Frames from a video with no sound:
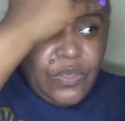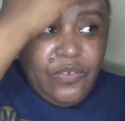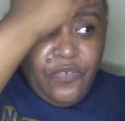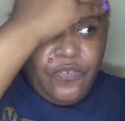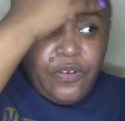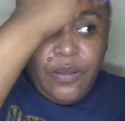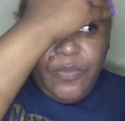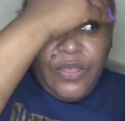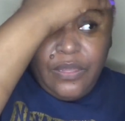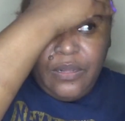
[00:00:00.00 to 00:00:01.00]
from
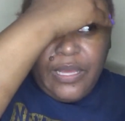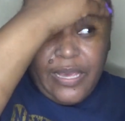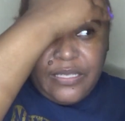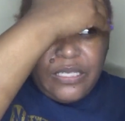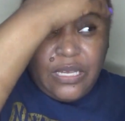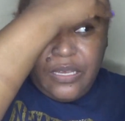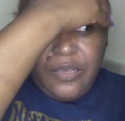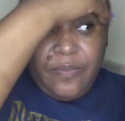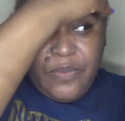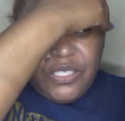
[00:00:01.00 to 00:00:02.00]
the last
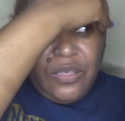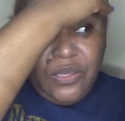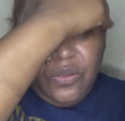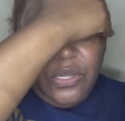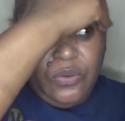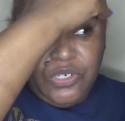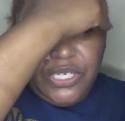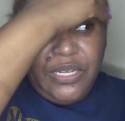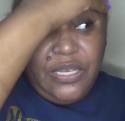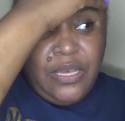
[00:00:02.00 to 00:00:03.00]
time. Still a little
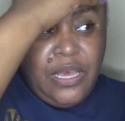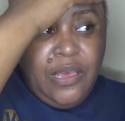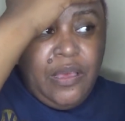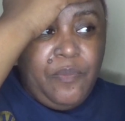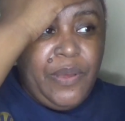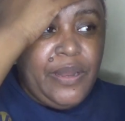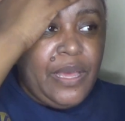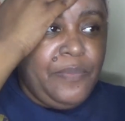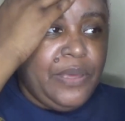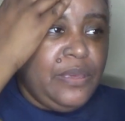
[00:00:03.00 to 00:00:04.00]
lotiony, but I
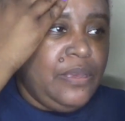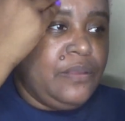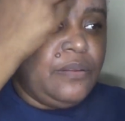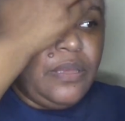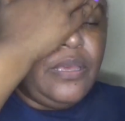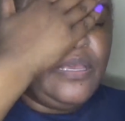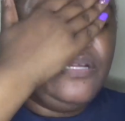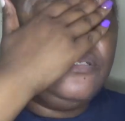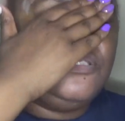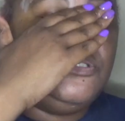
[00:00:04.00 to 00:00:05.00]
mean,
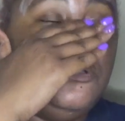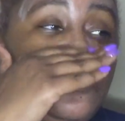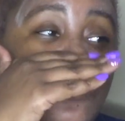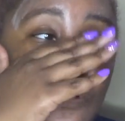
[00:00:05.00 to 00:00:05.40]
it'll do.